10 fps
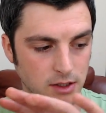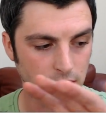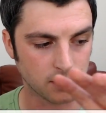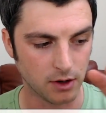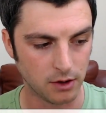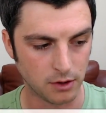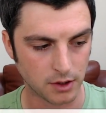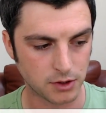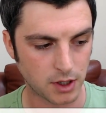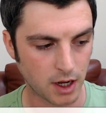
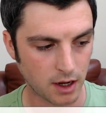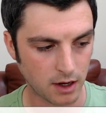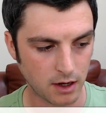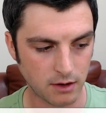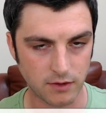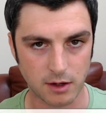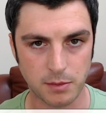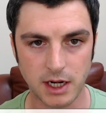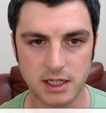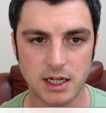
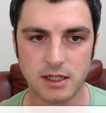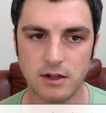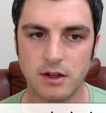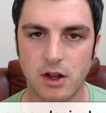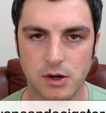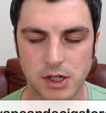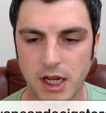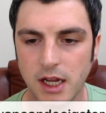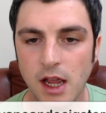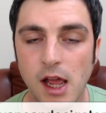
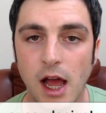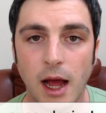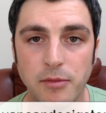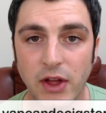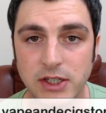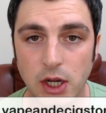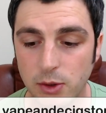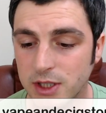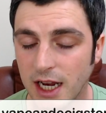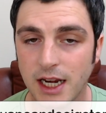vaporneesigstore.co.uk. That's
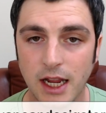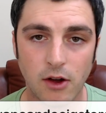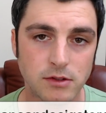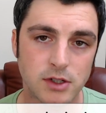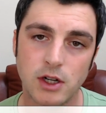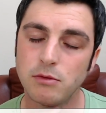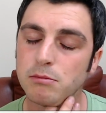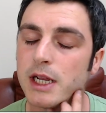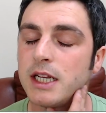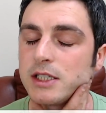who sent it on to
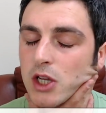me.